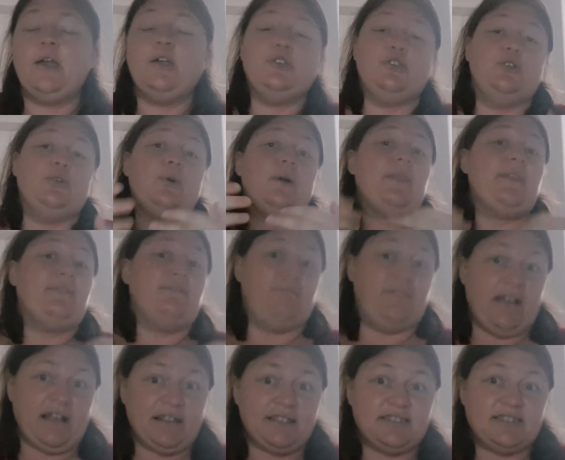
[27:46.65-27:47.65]
You are the
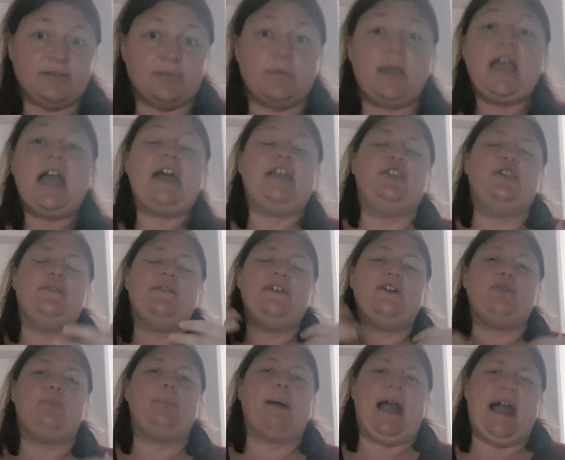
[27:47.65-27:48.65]
victim, and you
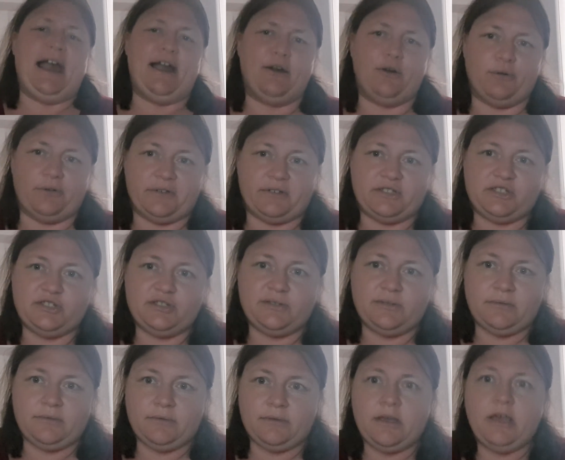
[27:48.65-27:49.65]
feel powerless.
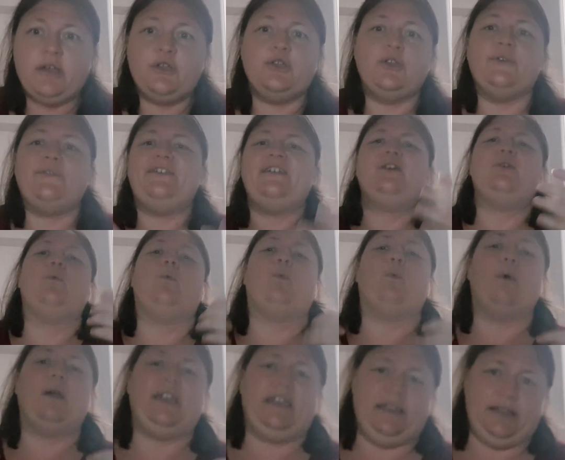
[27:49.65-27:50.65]
You feel
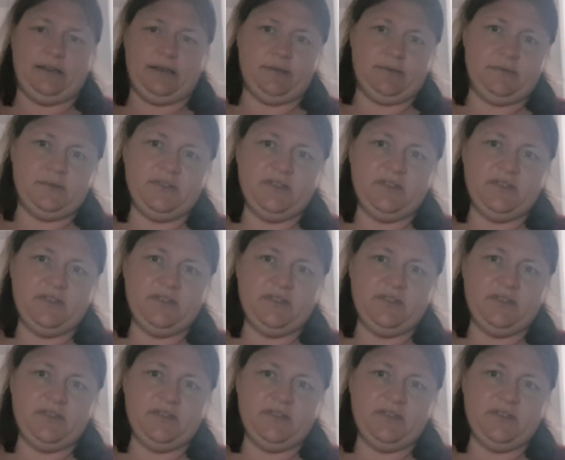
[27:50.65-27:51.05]
weak.